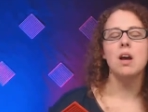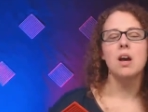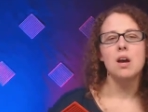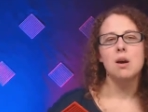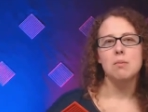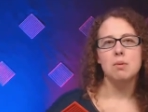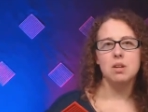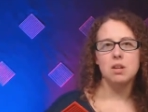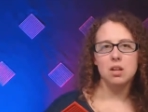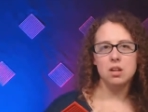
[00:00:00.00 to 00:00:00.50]

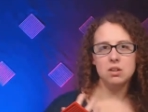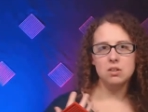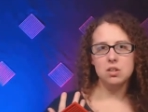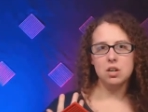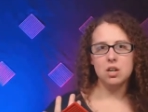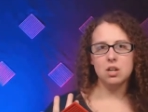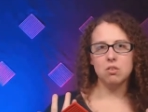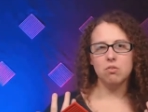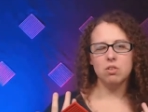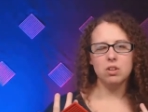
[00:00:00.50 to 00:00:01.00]
but they don't
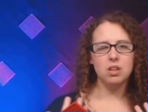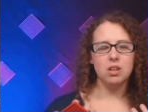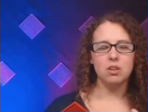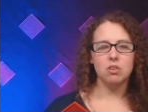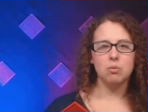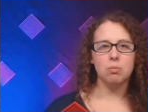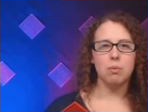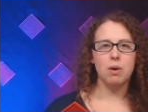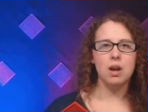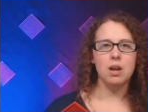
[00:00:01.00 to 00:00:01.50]
try to really
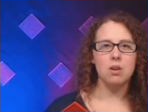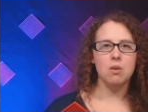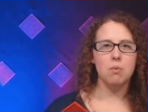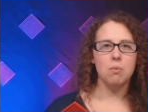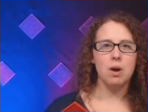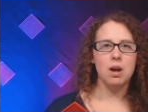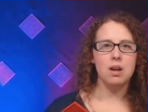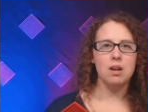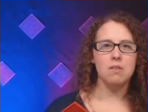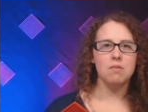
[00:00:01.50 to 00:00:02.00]
explain
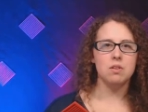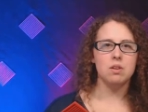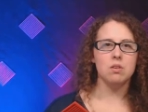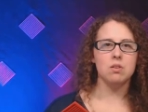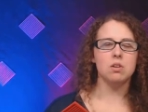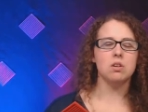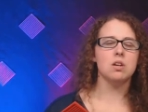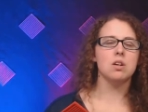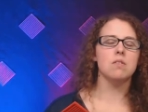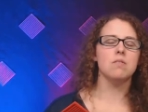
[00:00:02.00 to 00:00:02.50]
away even though
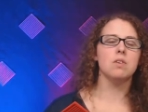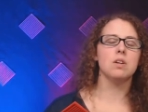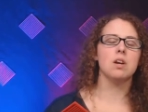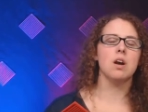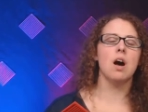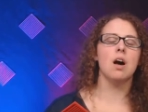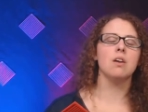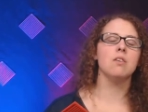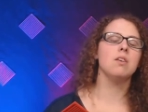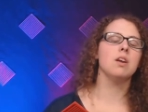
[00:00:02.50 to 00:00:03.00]
you're given
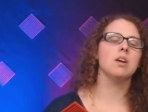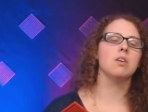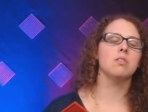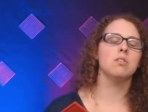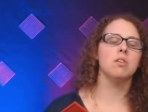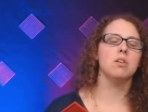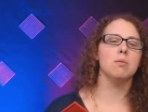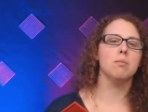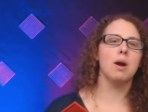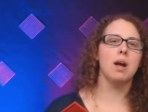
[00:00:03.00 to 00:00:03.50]
context
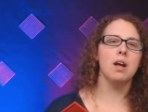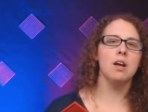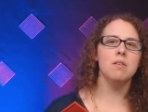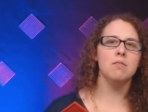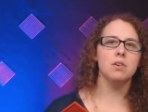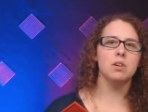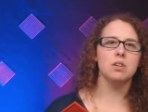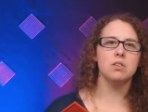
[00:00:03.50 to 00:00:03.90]
to their behavior.